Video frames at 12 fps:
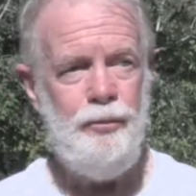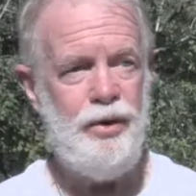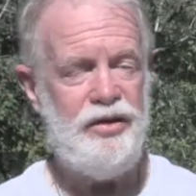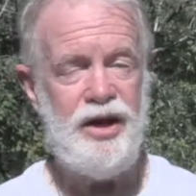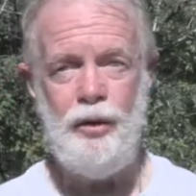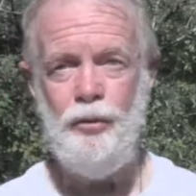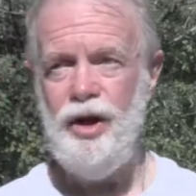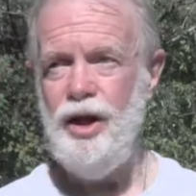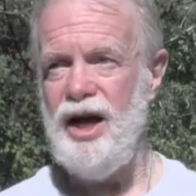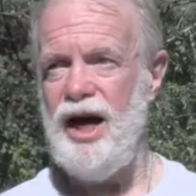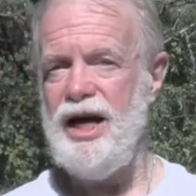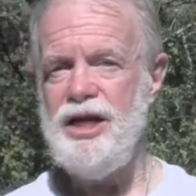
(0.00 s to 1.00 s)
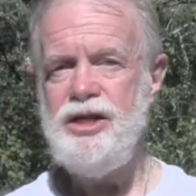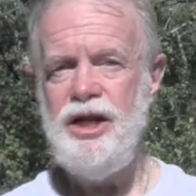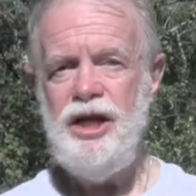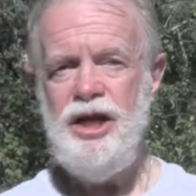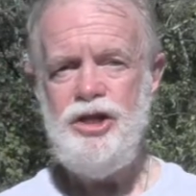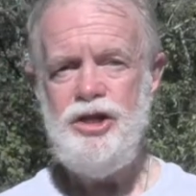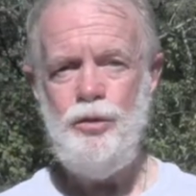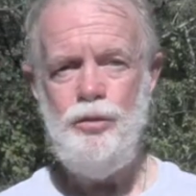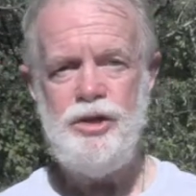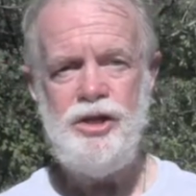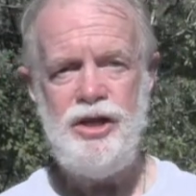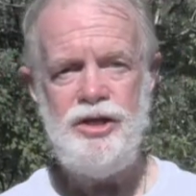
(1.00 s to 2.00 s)
But they realized she
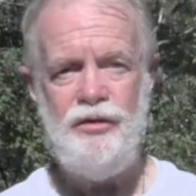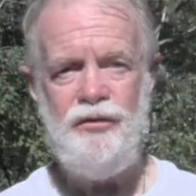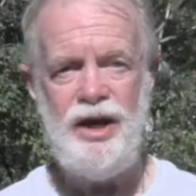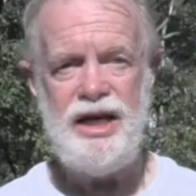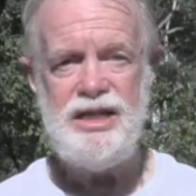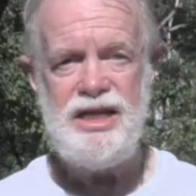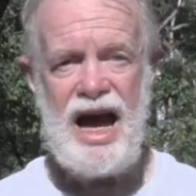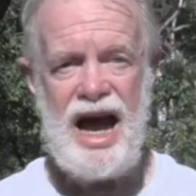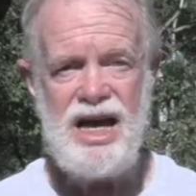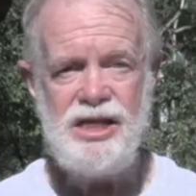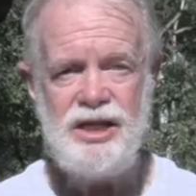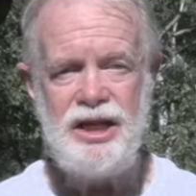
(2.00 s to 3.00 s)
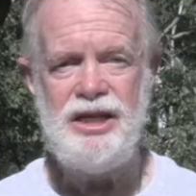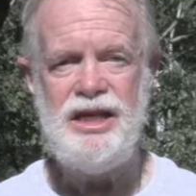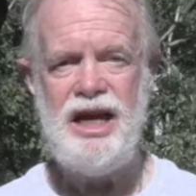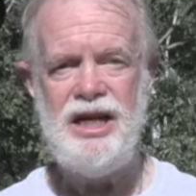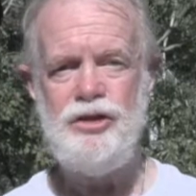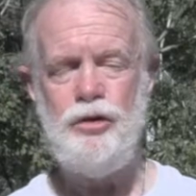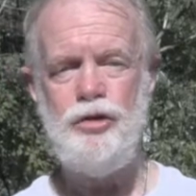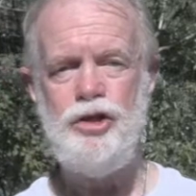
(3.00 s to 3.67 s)
was such a fantastic dancer.